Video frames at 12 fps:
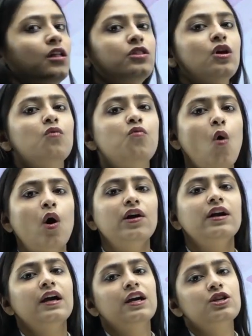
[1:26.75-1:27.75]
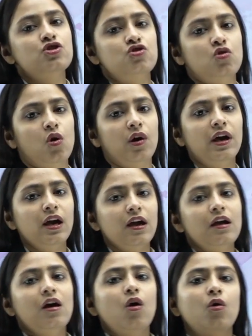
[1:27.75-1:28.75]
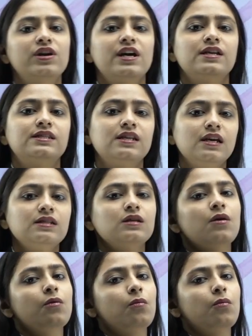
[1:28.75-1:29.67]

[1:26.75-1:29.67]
the war in Troy, Odysseus